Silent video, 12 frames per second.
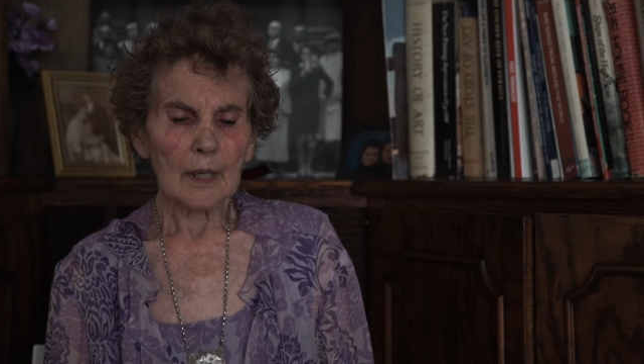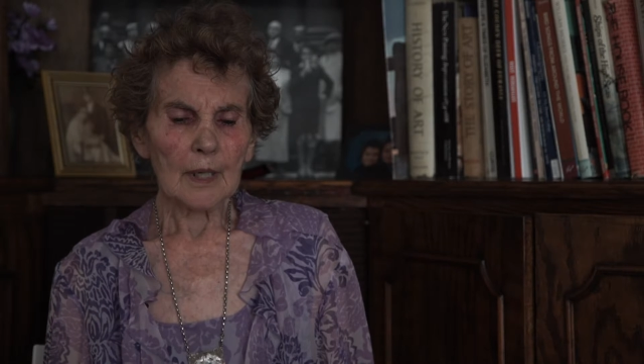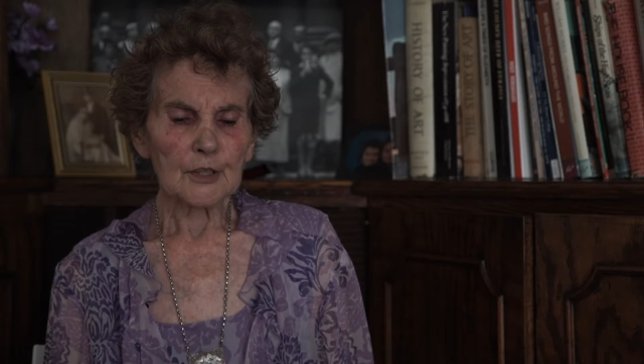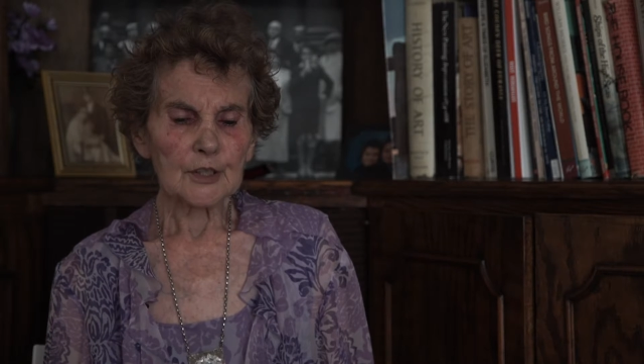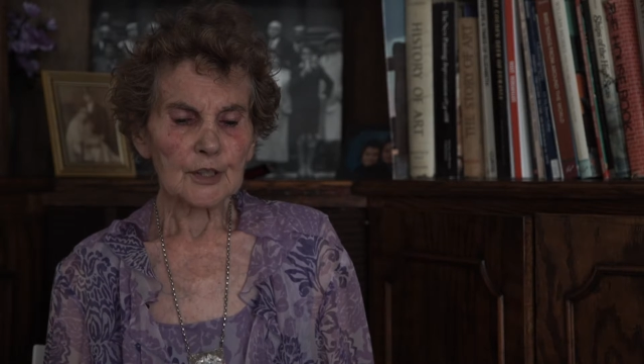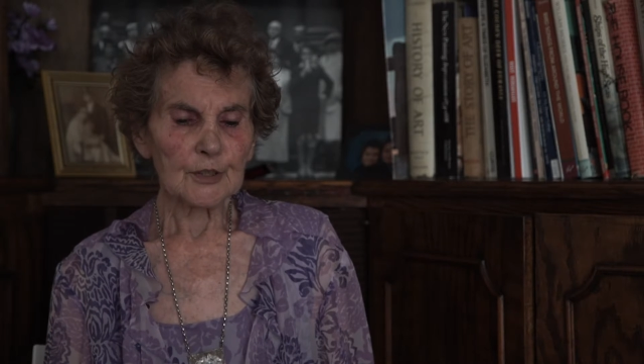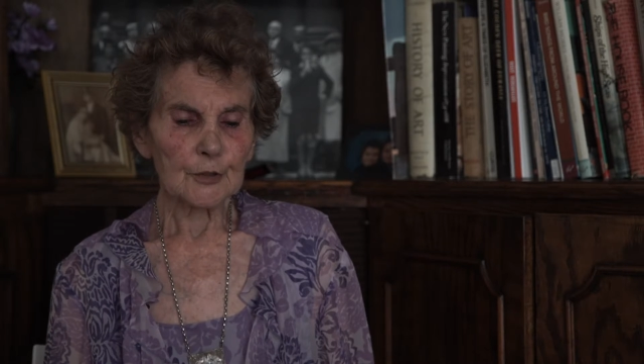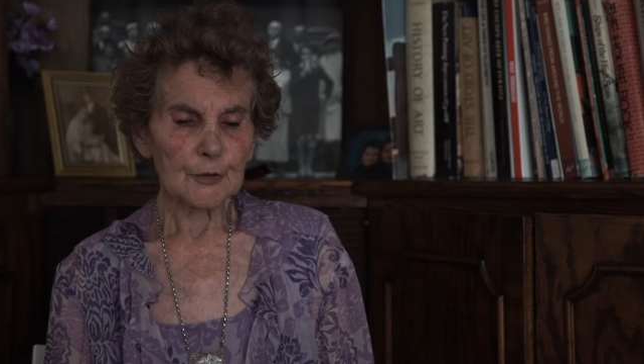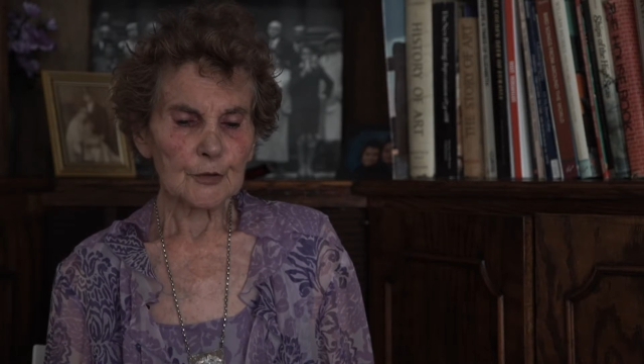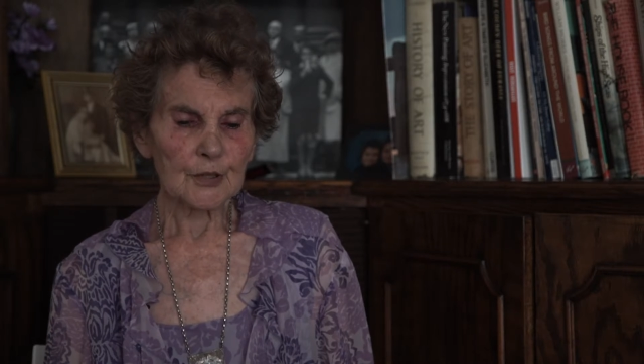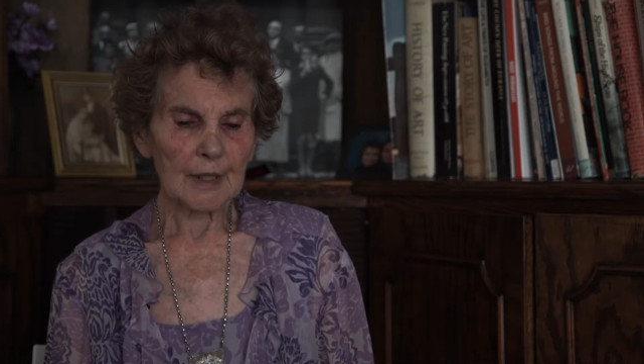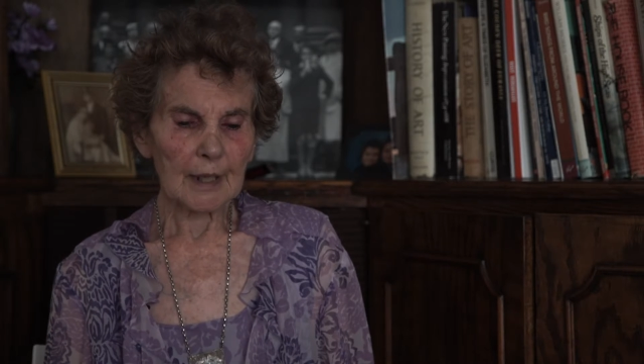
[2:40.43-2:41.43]
and she
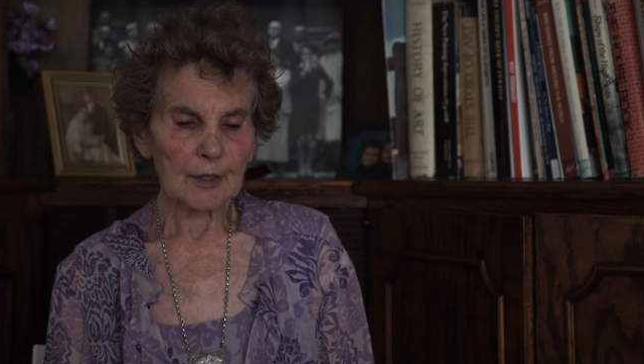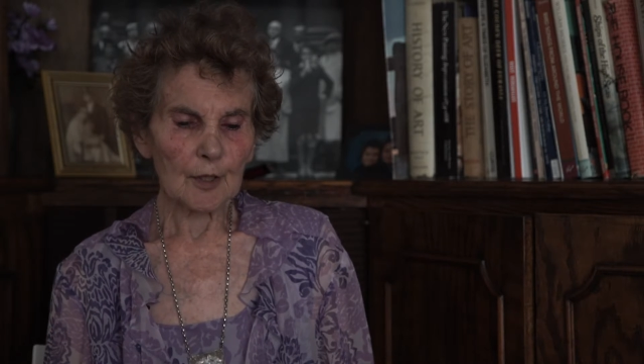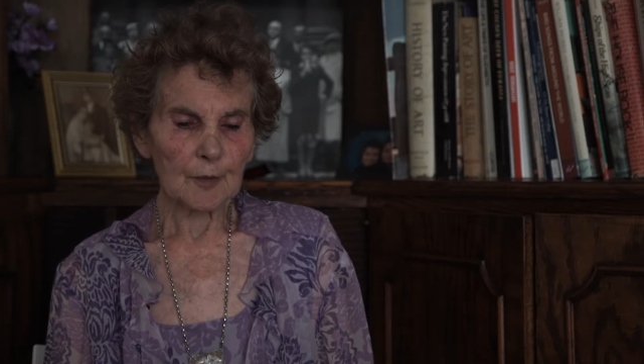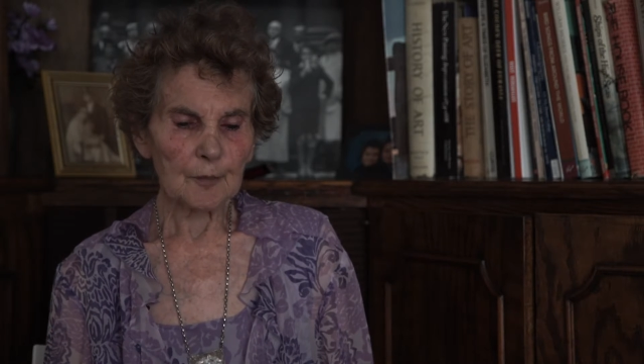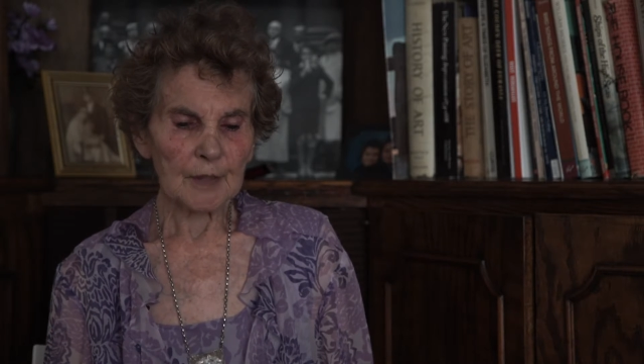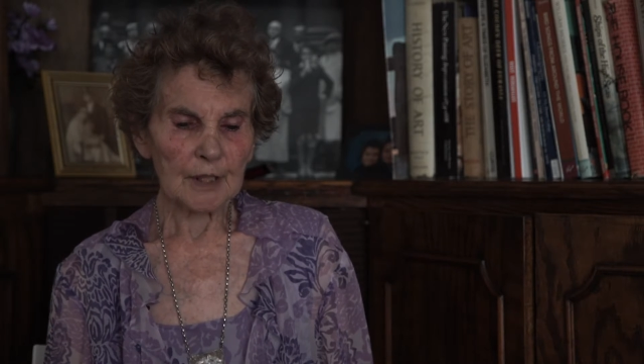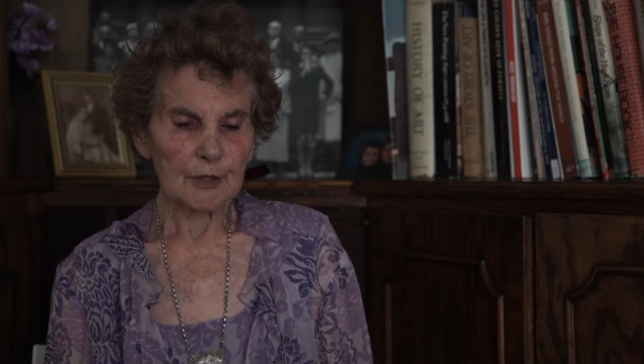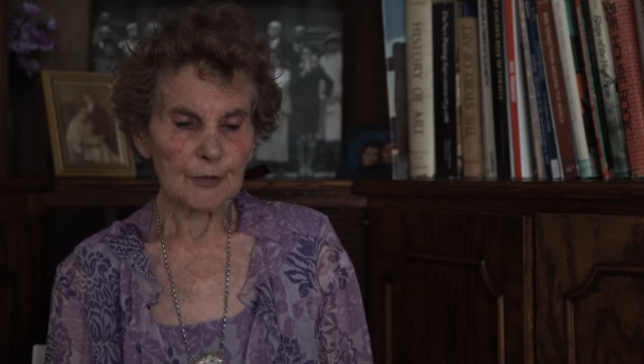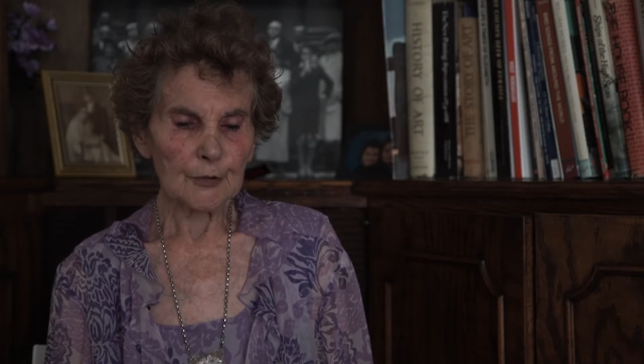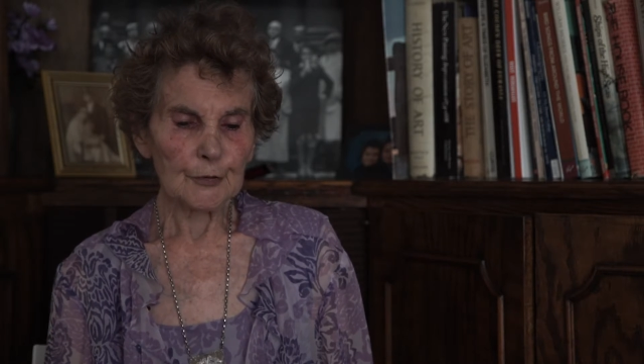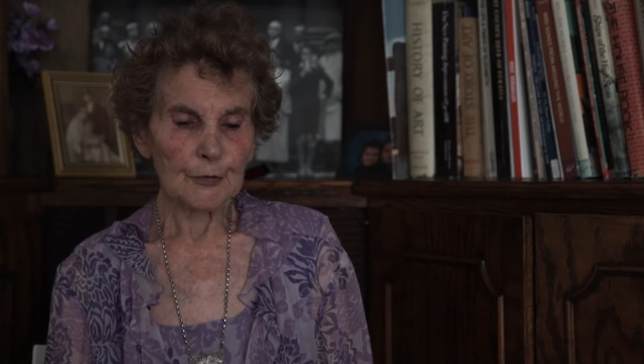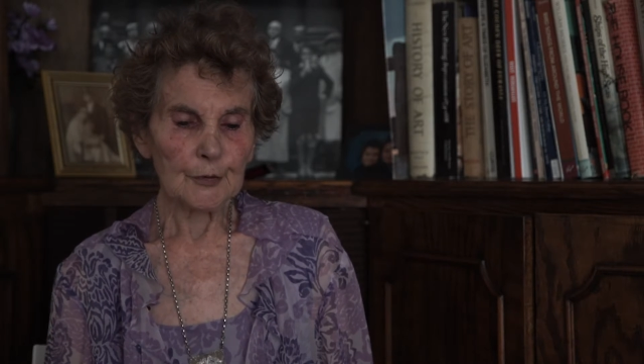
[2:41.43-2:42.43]
used that on me
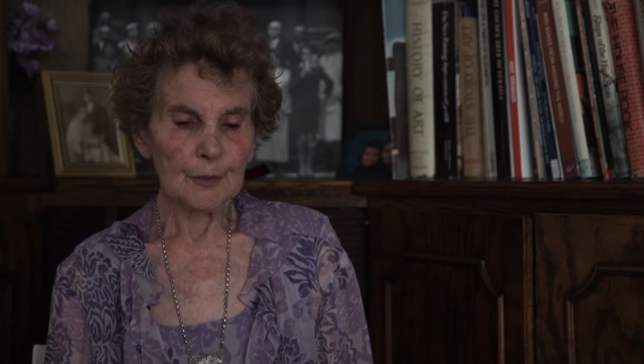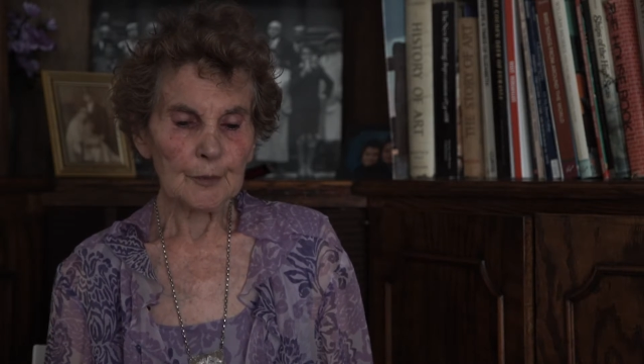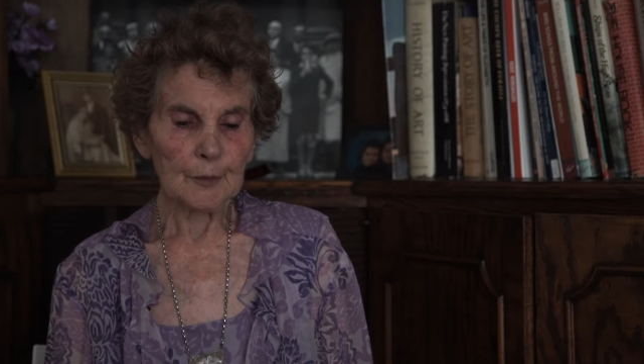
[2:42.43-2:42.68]
too.